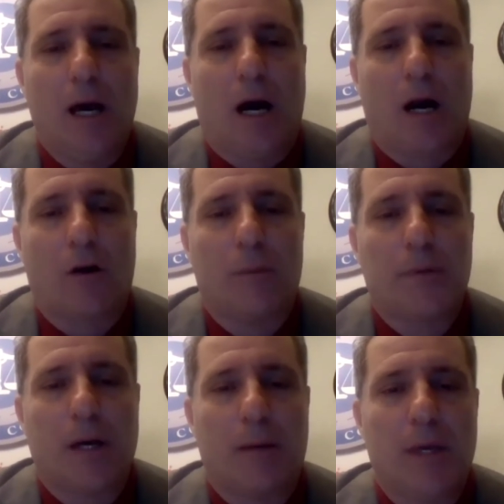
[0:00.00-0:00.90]
our
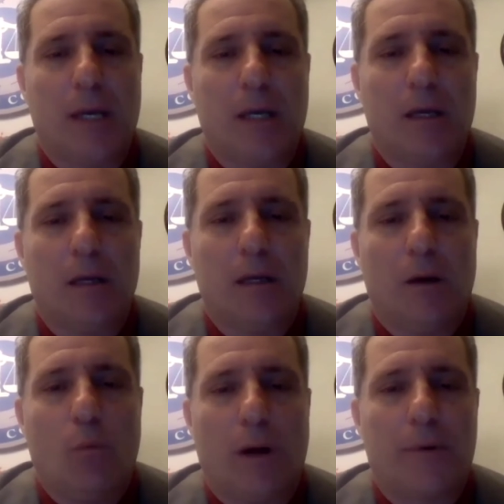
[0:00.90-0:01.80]
upcoming
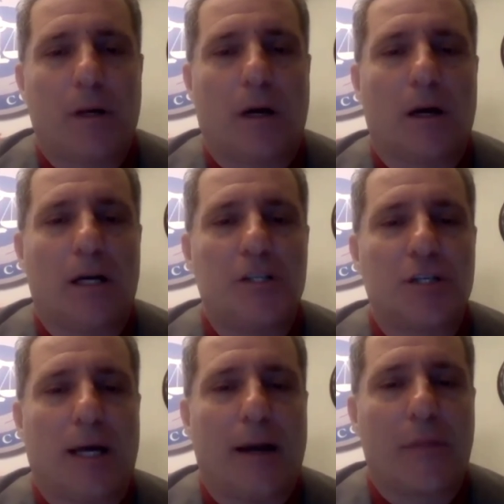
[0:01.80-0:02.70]
webinar on
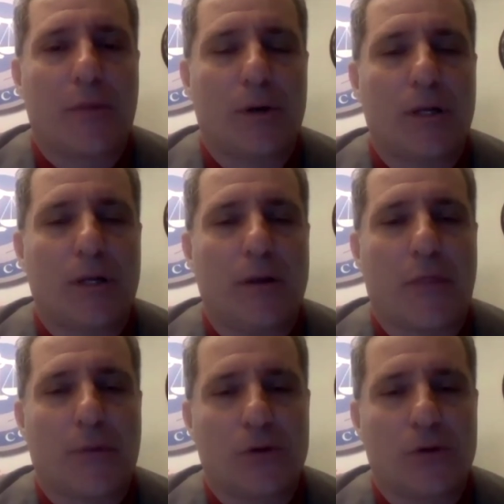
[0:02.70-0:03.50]
July 30th,